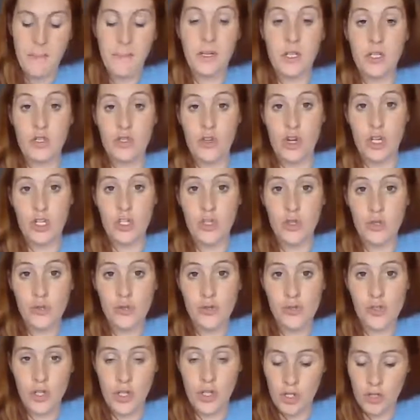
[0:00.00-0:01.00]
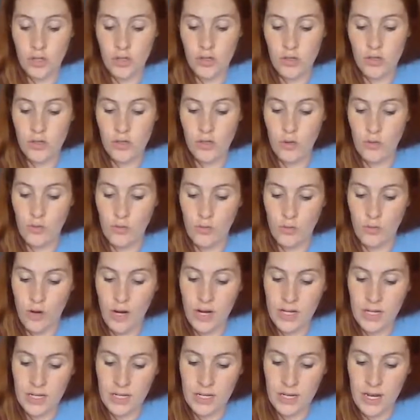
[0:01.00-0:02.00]
I'm going to draw two circles
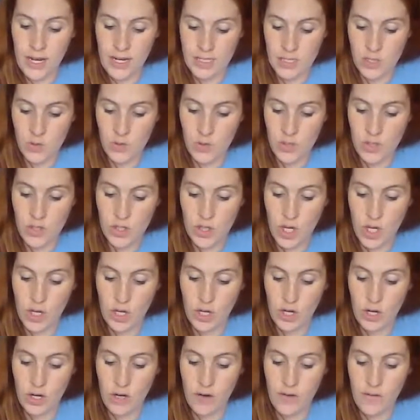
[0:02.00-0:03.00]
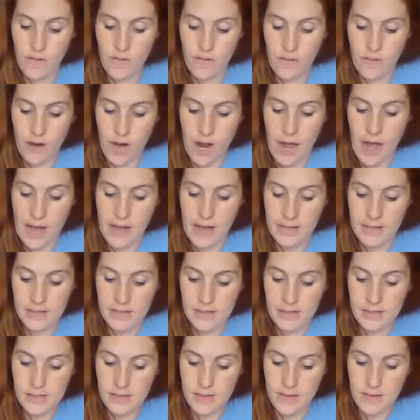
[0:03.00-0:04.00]
right next to each other for
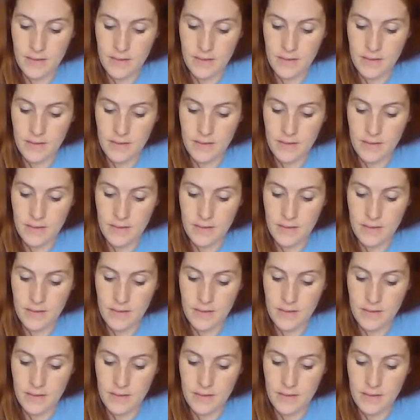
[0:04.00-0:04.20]
eyes.